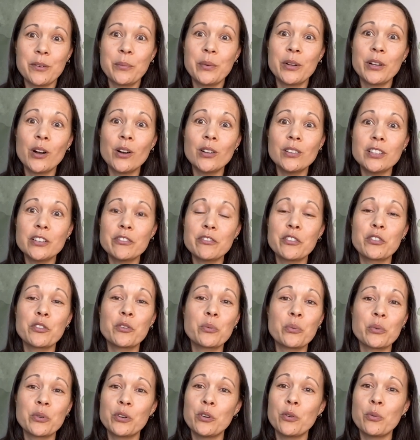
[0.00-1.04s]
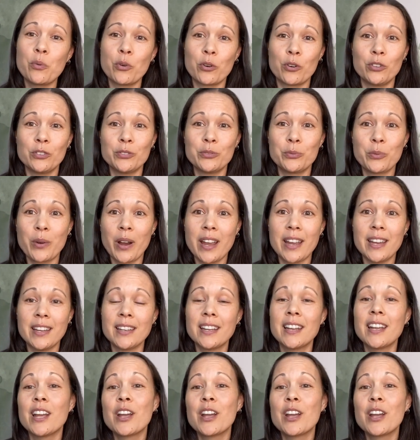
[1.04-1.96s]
we all live in the real world, right?